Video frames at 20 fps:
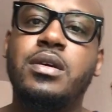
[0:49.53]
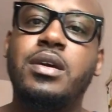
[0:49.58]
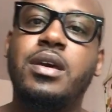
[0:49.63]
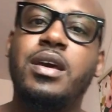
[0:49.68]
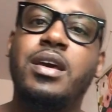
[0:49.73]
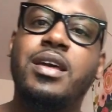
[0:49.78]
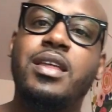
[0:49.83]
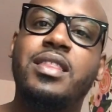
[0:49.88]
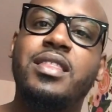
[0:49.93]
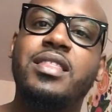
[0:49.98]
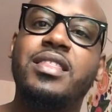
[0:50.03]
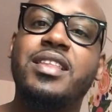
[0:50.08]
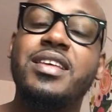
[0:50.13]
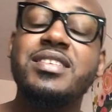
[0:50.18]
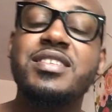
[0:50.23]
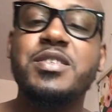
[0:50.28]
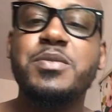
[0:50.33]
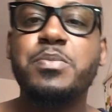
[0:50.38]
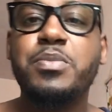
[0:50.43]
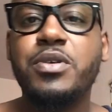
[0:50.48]
And
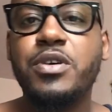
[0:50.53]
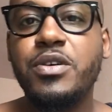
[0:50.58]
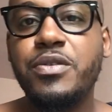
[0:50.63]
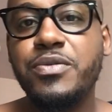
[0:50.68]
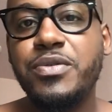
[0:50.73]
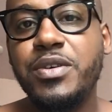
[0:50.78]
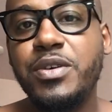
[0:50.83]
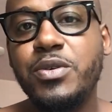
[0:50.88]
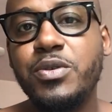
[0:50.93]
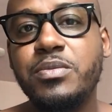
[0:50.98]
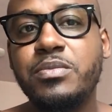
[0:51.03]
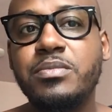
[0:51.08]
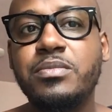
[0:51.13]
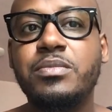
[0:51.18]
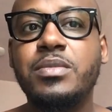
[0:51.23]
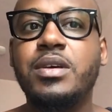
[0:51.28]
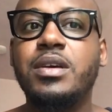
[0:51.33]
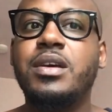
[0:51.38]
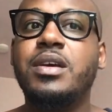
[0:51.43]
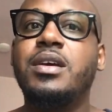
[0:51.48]
this perfume
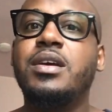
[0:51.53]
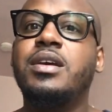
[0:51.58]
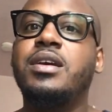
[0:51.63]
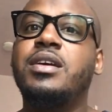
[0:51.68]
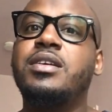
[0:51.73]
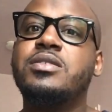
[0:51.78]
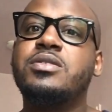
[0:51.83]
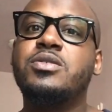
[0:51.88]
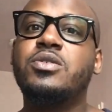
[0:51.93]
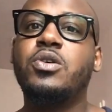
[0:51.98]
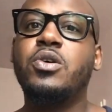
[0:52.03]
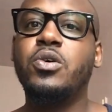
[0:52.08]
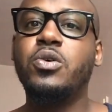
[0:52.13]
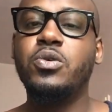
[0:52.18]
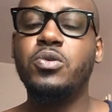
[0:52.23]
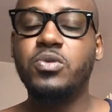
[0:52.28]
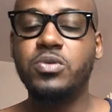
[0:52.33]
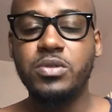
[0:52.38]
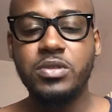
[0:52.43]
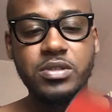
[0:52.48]
is
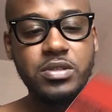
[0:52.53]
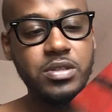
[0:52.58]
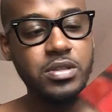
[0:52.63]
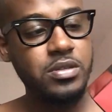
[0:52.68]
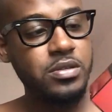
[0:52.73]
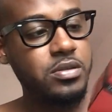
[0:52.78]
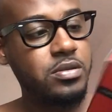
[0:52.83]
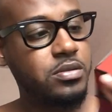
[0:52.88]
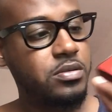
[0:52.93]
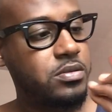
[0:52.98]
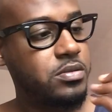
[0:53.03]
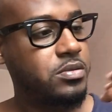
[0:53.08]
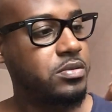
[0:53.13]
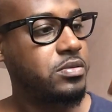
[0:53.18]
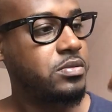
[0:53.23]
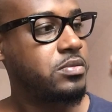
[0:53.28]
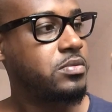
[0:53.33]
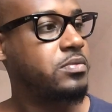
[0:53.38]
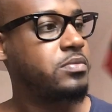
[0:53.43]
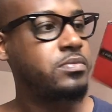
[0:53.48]
called
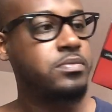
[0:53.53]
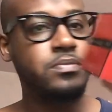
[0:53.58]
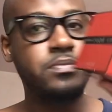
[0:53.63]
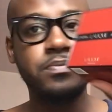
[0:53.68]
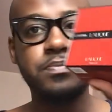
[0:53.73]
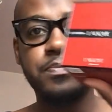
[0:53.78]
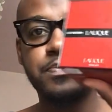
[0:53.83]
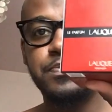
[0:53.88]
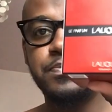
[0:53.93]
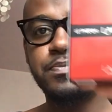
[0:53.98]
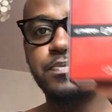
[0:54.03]
mm,